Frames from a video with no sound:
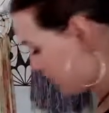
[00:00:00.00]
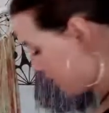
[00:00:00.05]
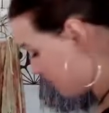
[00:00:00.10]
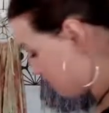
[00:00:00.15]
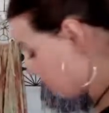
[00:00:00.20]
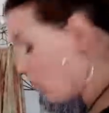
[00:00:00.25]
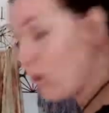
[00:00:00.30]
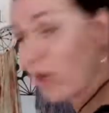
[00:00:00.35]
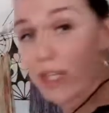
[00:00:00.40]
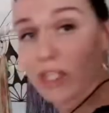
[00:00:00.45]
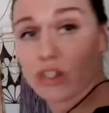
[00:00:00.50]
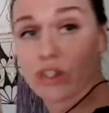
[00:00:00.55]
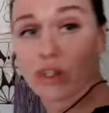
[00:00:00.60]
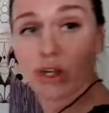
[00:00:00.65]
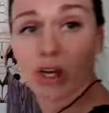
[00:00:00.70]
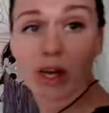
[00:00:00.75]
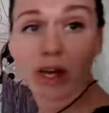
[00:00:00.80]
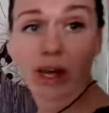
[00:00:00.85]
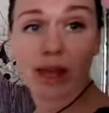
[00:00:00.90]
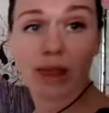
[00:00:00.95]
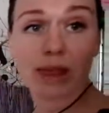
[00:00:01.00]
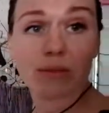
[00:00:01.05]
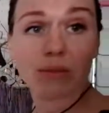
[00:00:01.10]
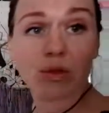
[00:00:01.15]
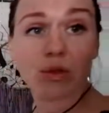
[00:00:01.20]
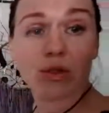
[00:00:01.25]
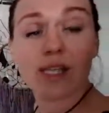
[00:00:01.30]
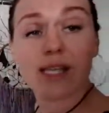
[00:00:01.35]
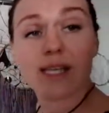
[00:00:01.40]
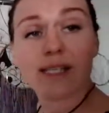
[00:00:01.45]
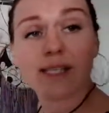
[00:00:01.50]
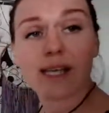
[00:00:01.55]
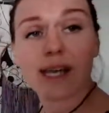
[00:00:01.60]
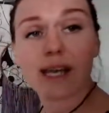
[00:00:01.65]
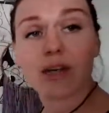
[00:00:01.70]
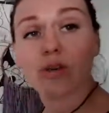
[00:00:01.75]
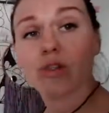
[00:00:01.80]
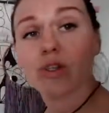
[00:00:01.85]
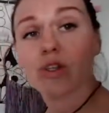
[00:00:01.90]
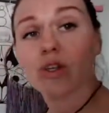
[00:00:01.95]
the more intricate and the more
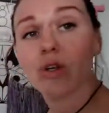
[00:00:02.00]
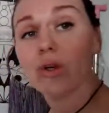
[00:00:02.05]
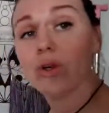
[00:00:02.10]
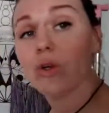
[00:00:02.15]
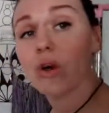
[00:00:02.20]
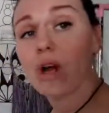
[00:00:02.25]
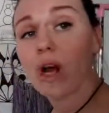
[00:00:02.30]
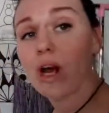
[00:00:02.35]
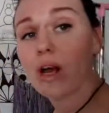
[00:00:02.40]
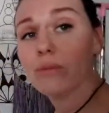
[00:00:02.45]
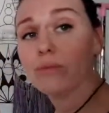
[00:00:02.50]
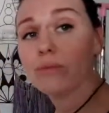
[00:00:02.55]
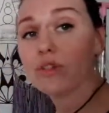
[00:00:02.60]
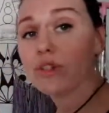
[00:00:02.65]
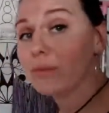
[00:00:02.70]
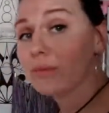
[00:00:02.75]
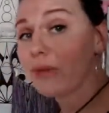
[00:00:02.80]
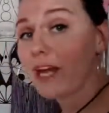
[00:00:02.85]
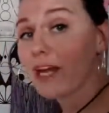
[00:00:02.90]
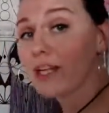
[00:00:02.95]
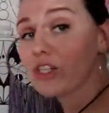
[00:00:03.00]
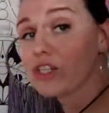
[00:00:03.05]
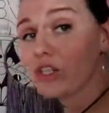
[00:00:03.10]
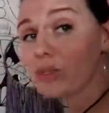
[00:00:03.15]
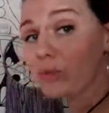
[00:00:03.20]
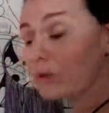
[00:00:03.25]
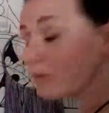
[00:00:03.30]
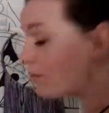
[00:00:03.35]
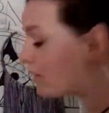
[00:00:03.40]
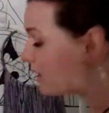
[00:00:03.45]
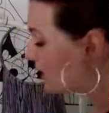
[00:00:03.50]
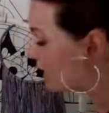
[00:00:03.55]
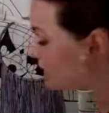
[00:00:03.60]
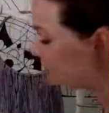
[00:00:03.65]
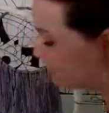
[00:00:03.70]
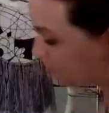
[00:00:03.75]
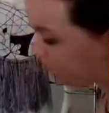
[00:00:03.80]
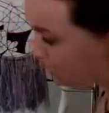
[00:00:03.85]
detailed your dreamcatchers will be.